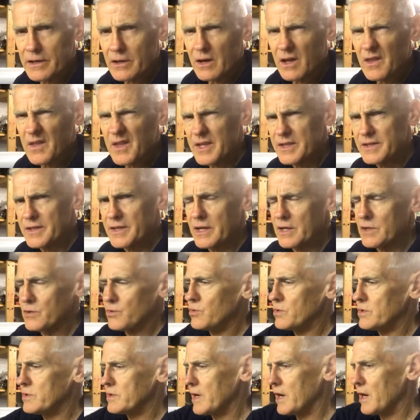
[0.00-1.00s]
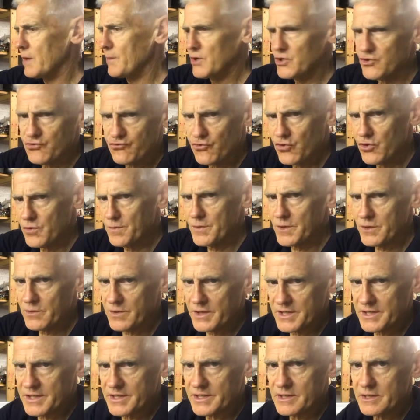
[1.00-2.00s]
I'll then know how much room there
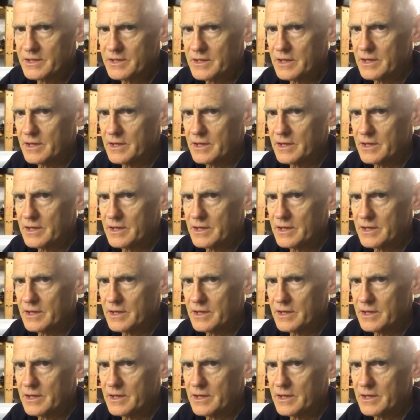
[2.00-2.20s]
is